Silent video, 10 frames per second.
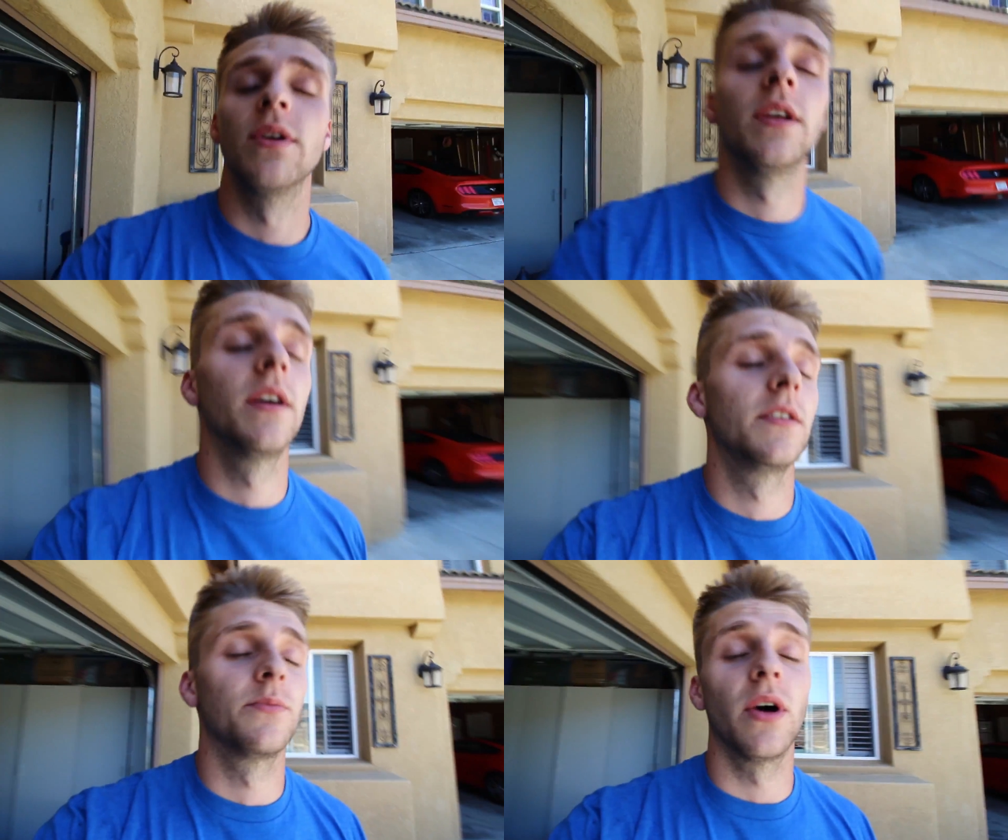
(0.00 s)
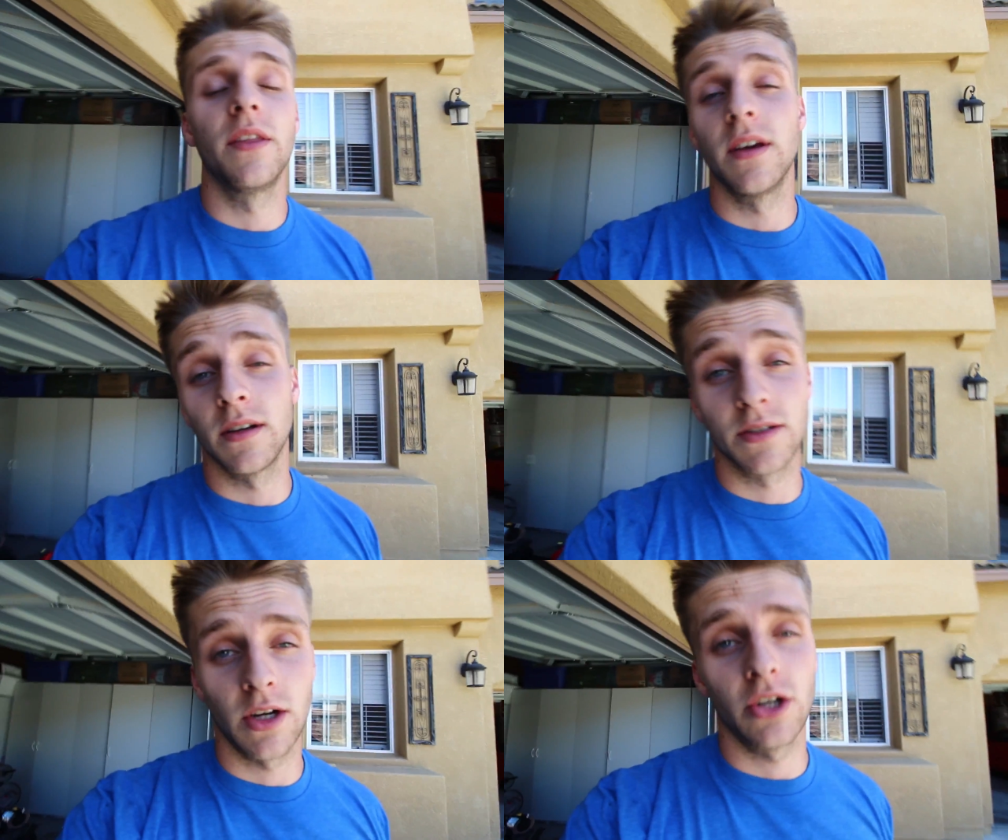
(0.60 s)
been hit by the
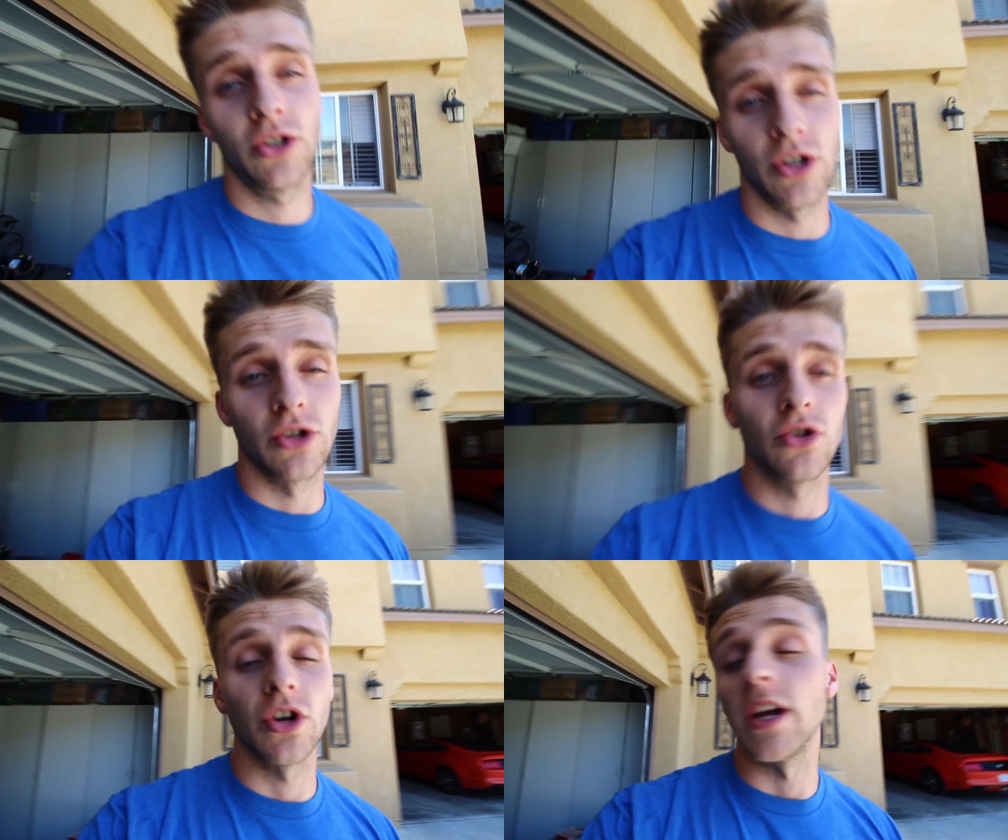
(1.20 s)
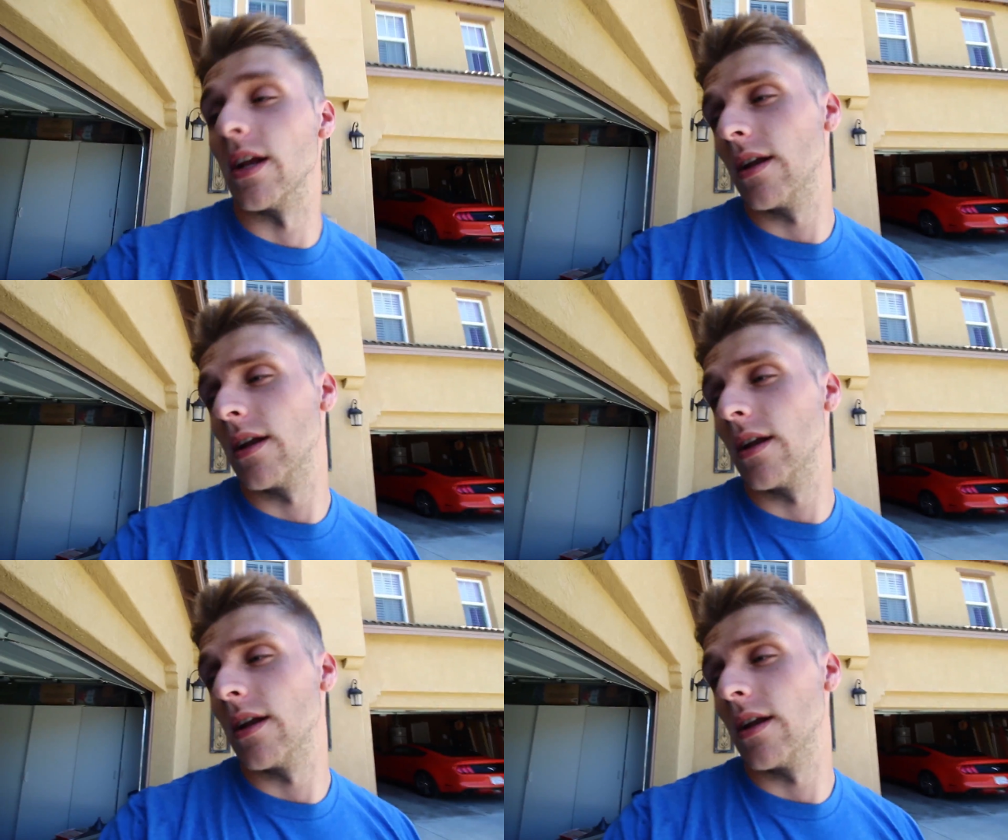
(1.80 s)
exhaustion train.